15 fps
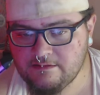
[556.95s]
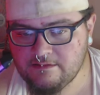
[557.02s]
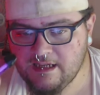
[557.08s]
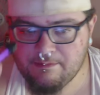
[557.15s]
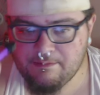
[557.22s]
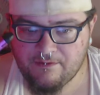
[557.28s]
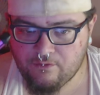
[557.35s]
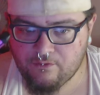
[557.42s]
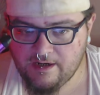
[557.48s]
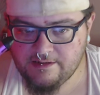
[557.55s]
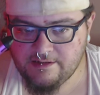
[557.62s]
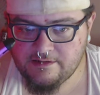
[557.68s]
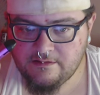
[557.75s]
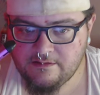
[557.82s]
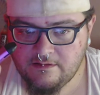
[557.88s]
Gave up our
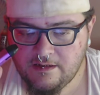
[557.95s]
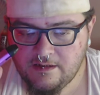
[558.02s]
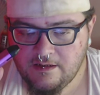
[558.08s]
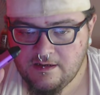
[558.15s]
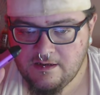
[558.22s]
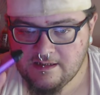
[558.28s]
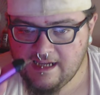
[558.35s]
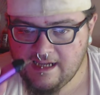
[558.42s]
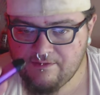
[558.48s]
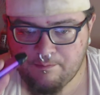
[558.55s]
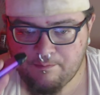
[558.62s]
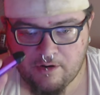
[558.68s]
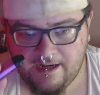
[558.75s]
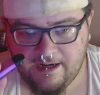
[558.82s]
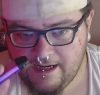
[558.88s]
names,
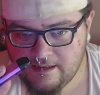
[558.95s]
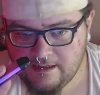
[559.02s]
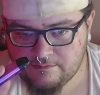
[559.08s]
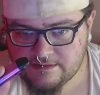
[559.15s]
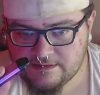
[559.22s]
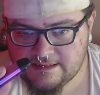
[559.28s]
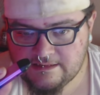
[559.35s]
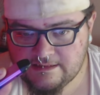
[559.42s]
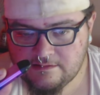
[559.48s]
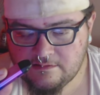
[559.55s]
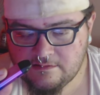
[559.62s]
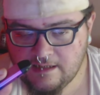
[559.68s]
and the people went to the